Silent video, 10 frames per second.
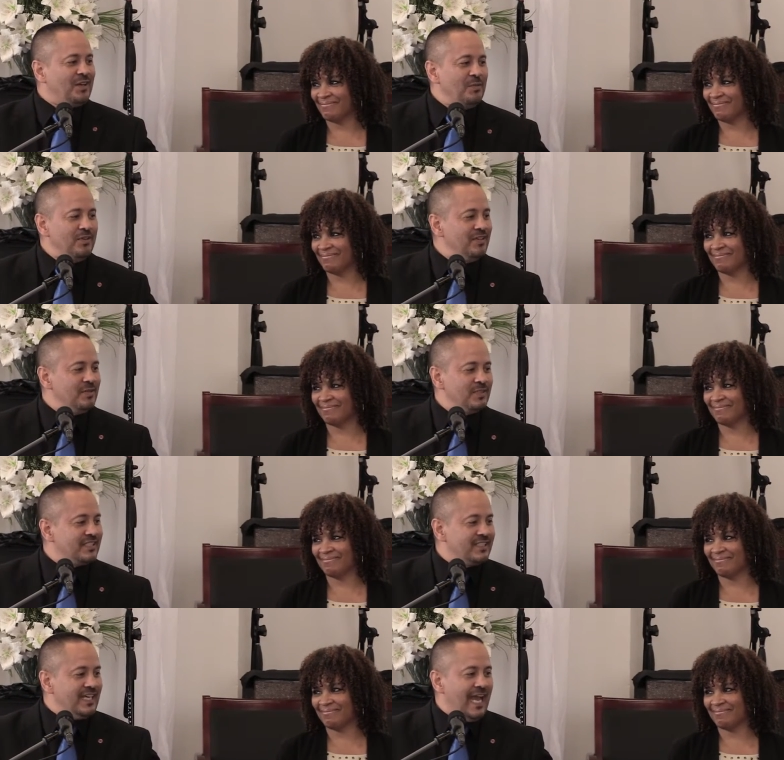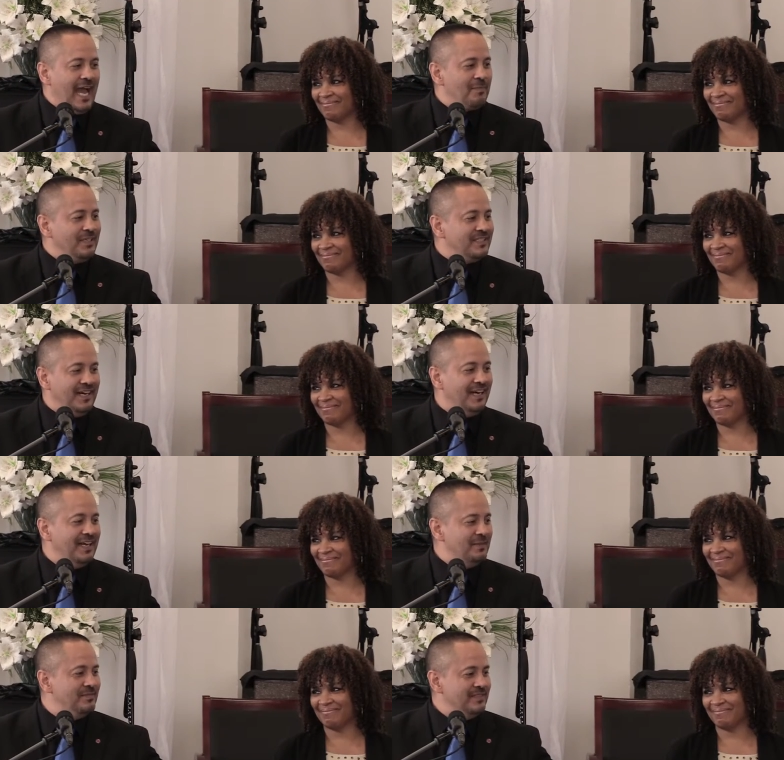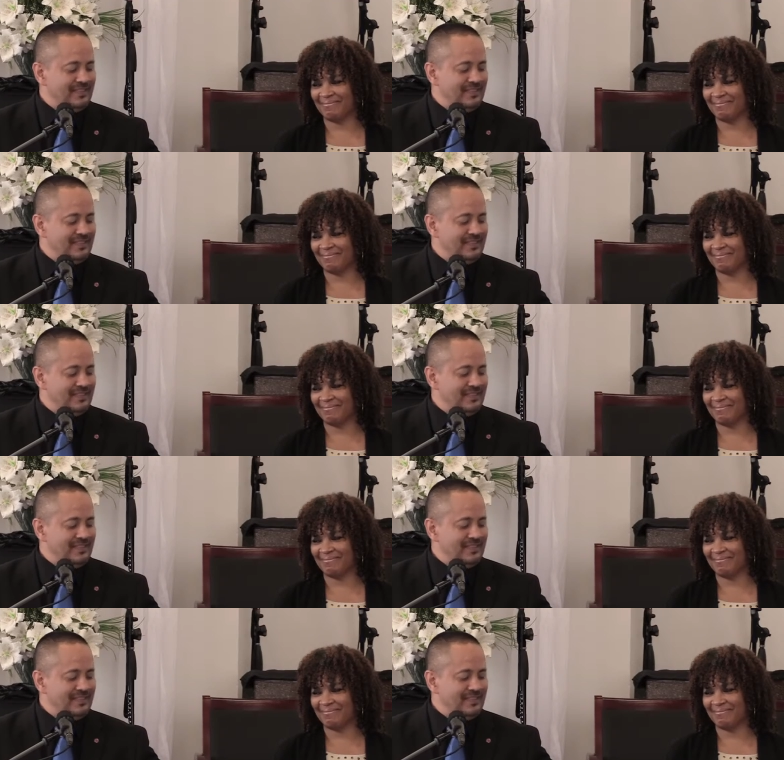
Speaker 1: communion was such a happy time.